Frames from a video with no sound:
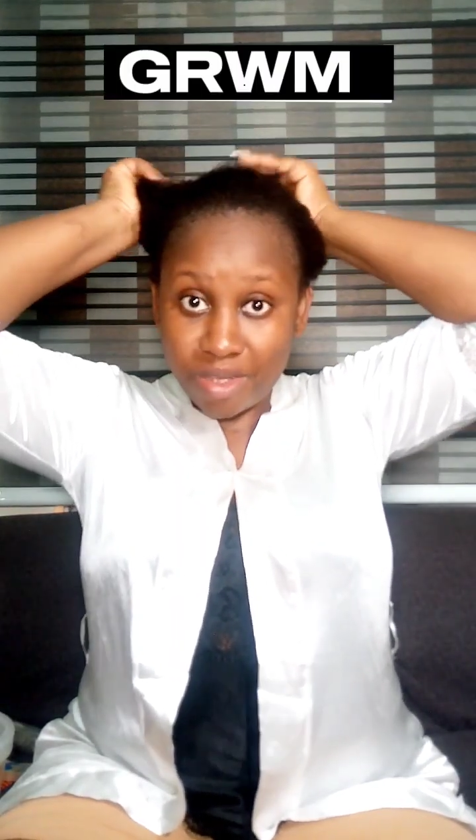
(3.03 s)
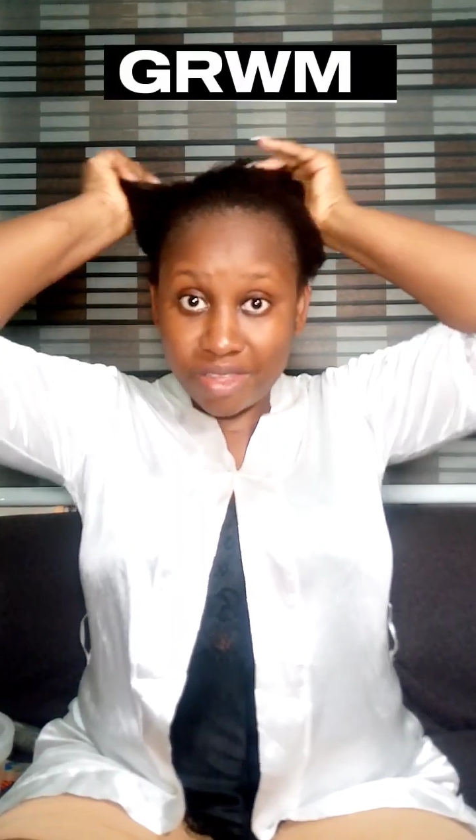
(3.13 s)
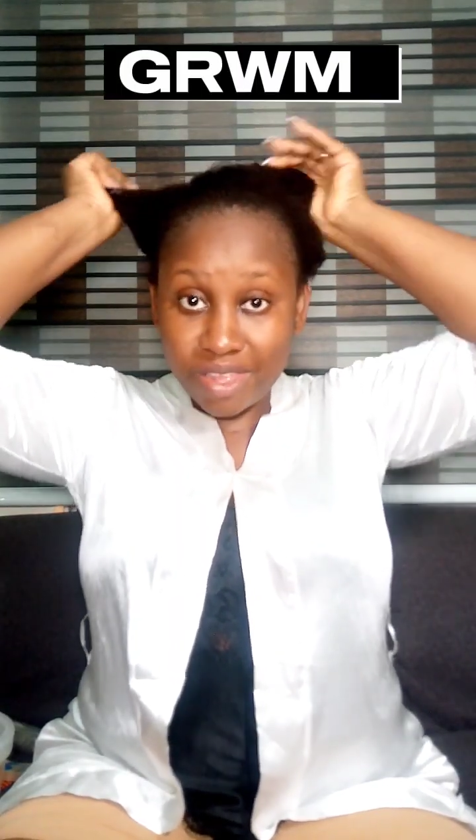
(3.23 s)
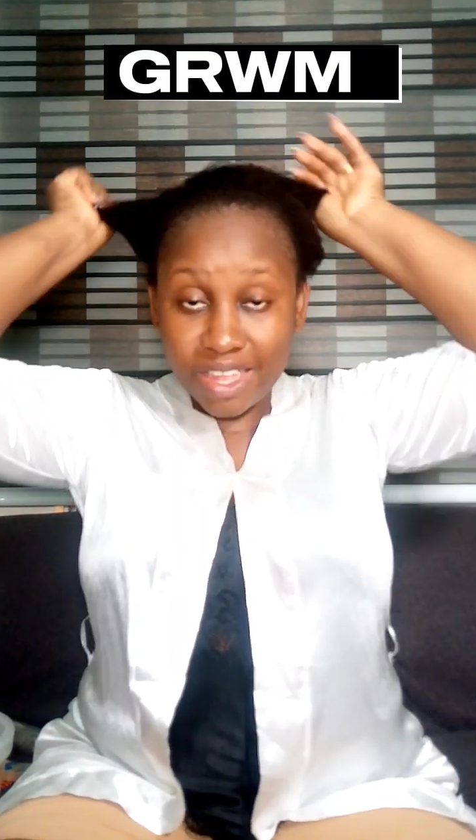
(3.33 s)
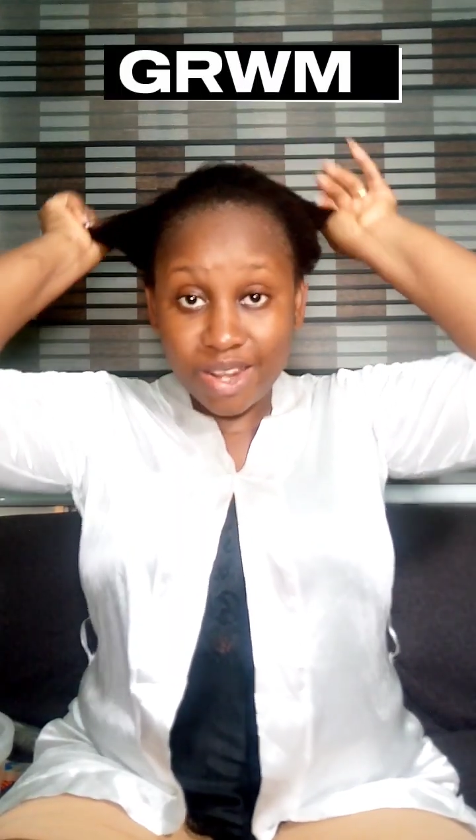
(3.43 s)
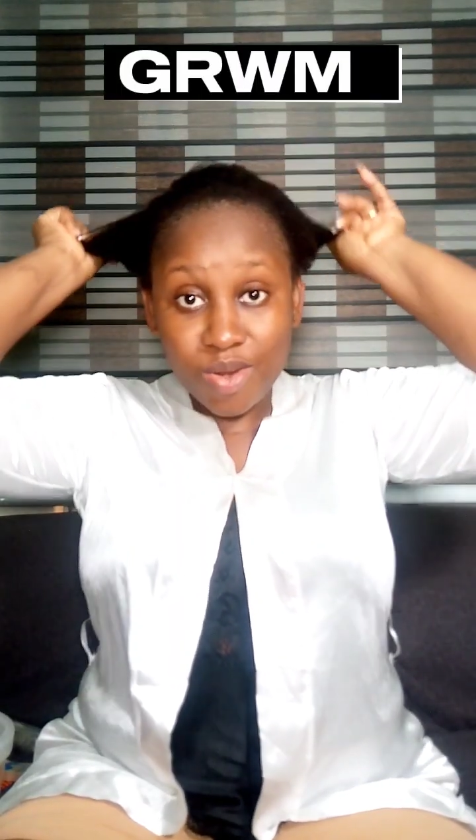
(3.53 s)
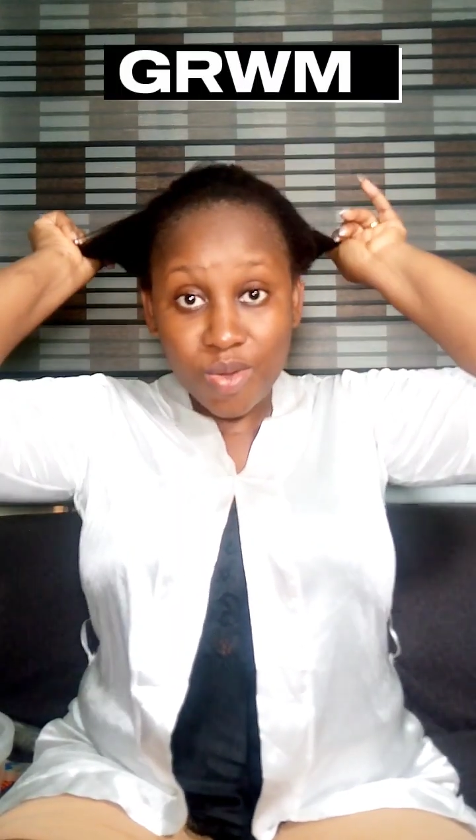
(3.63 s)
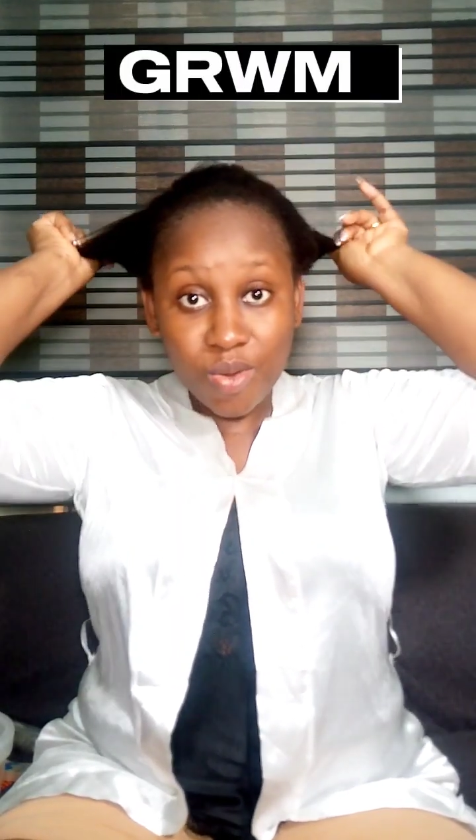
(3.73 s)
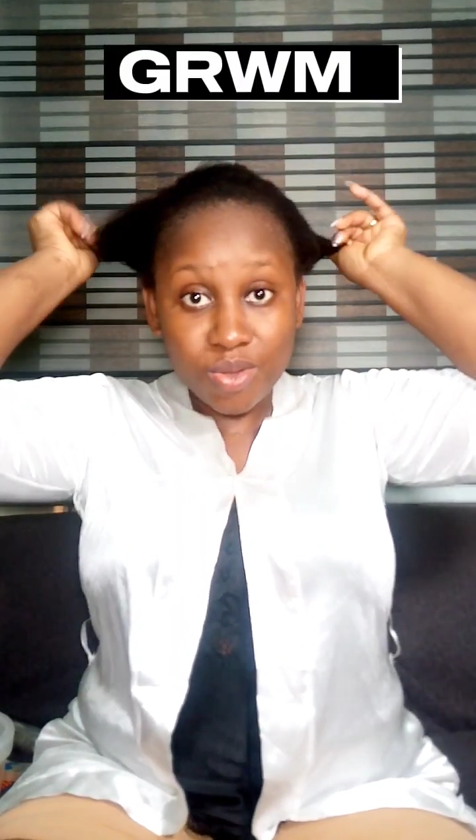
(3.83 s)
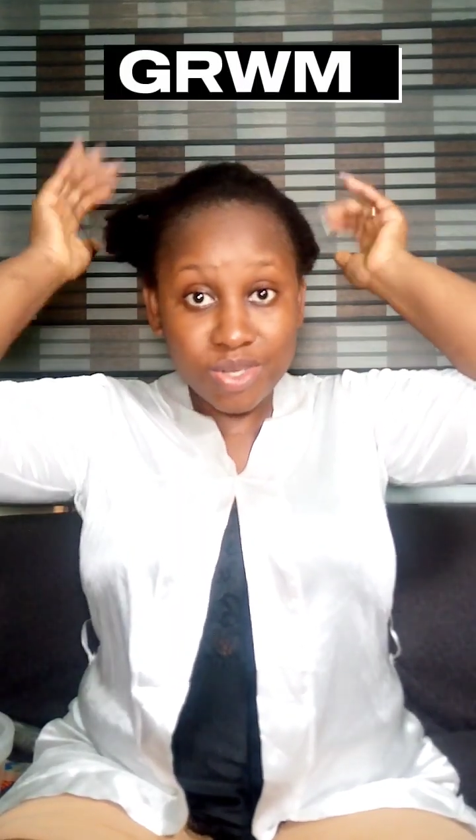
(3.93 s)
my
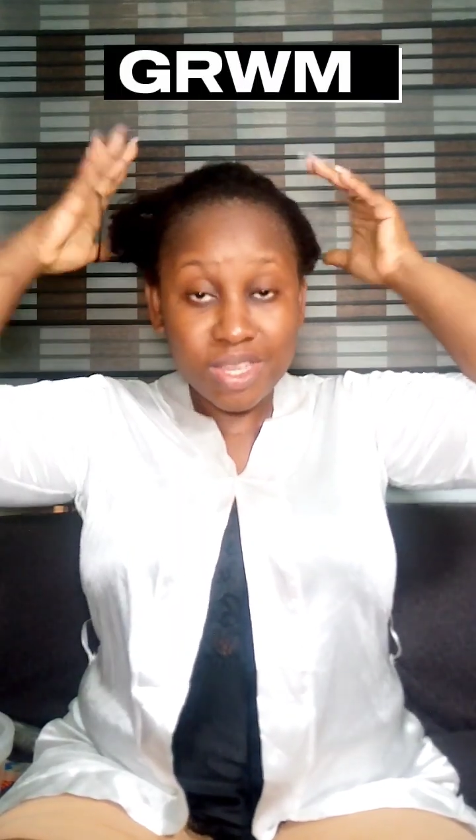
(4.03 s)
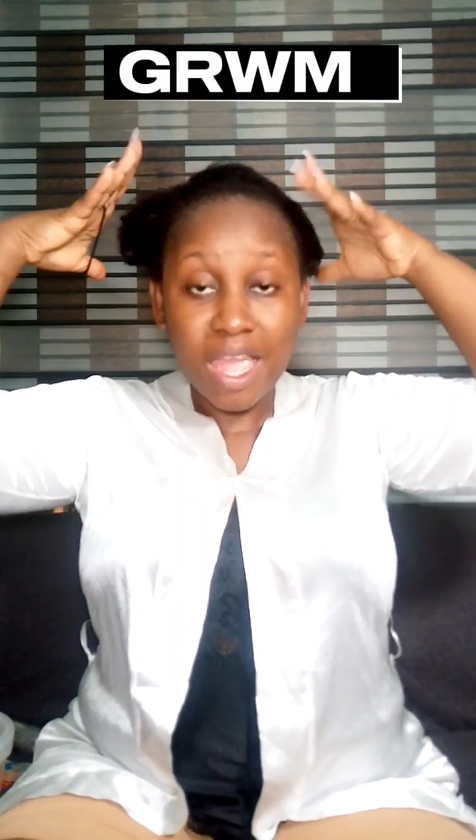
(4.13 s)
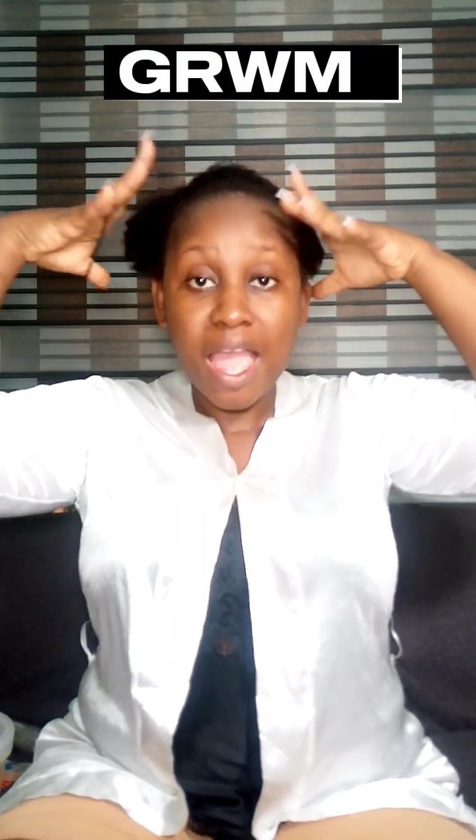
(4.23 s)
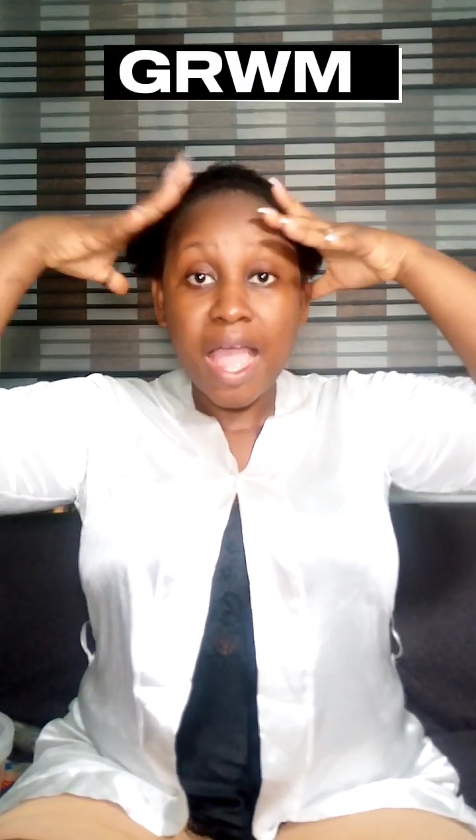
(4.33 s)
brother-in-law's